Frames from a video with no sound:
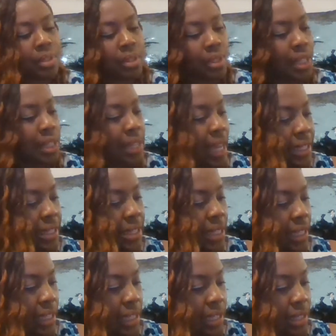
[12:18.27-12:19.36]
the next
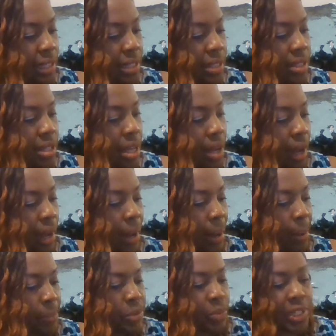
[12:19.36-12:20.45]
thing is,
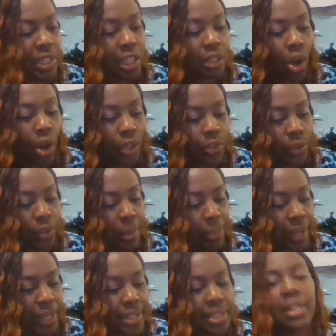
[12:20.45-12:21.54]
so we said law and order
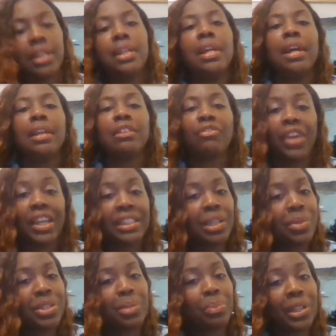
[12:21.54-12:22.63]
president, the fact that he
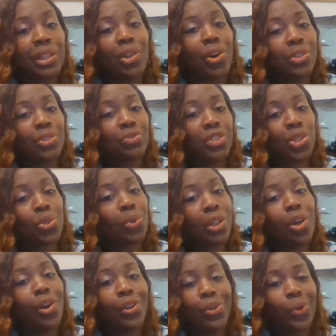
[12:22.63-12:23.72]
wants to restore
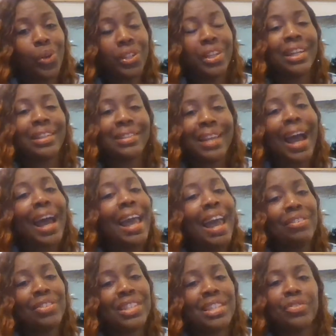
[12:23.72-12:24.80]
law and order and not
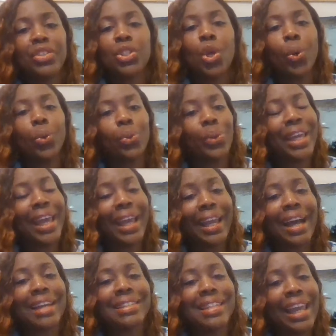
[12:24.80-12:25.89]
have us live in total
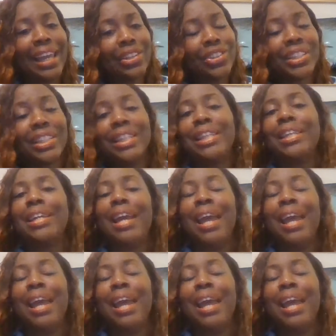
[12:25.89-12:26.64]
chaos, anarchy,